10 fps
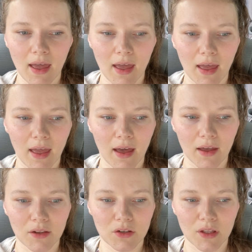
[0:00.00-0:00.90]

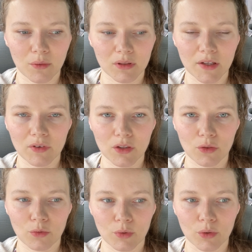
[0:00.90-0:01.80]
and they were living
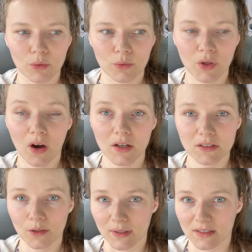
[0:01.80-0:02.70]
through the
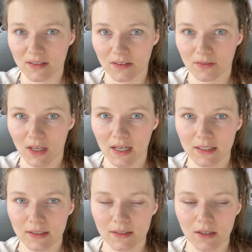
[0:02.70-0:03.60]
consequences of
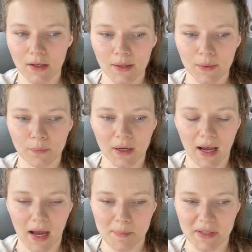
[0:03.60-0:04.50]
that. What
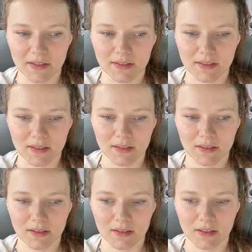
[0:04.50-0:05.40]
happens
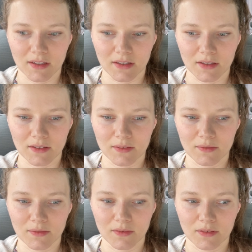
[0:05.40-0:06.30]
is
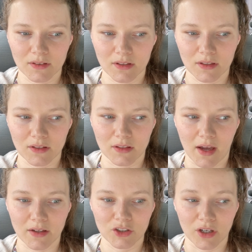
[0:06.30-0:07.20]

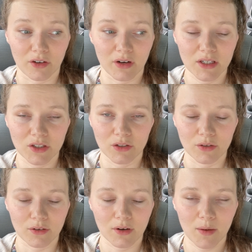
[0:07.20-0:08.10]
that generation who
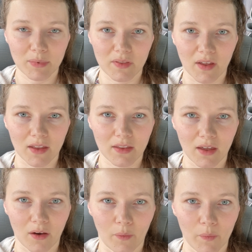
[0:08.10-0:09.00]
grew up in that,
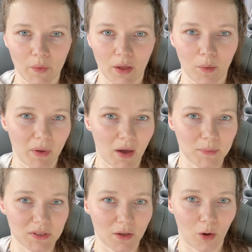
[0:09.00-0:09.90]
they become
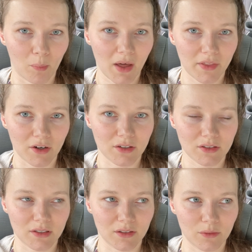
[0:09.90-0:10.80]
single mothers,
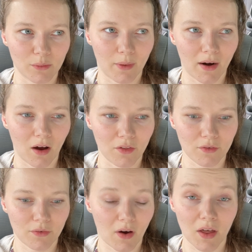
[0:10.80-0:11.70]
and where are the
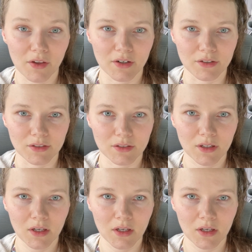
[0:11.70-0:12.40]
fathers?